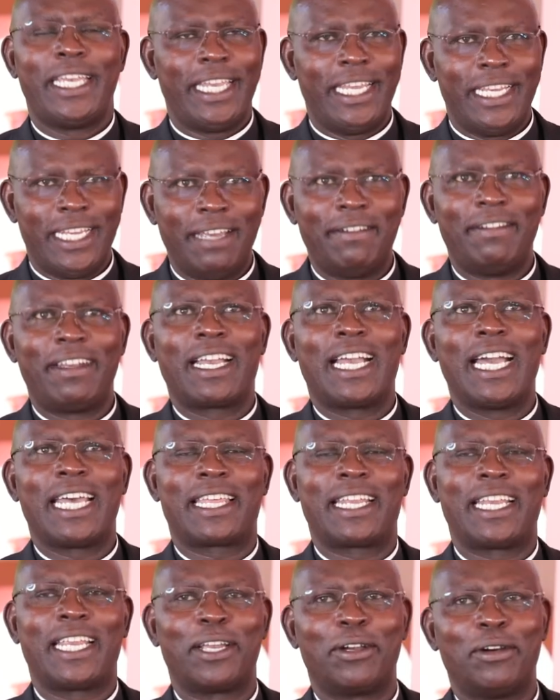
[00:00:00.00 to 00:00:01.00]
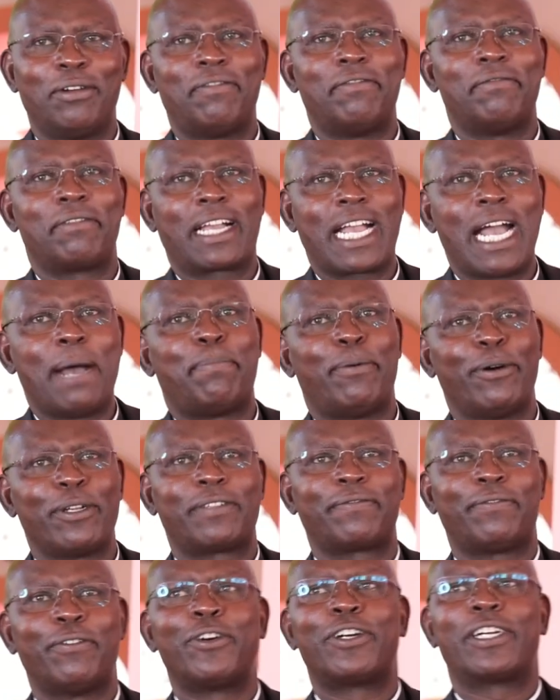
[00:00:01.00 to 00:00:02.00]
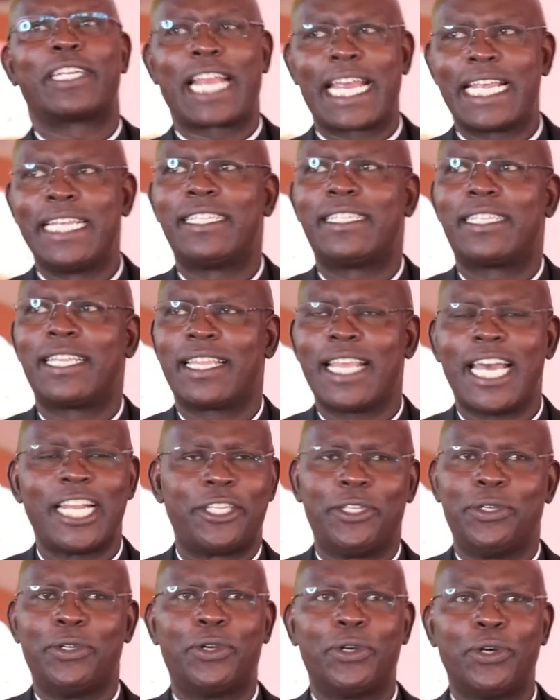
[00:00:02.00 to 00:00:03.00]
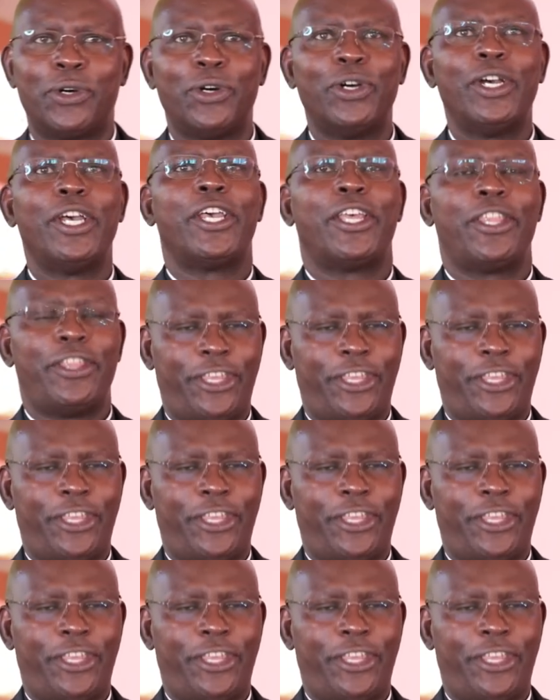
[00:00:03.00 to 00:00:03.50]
in every gathering of couples for Christ that you go,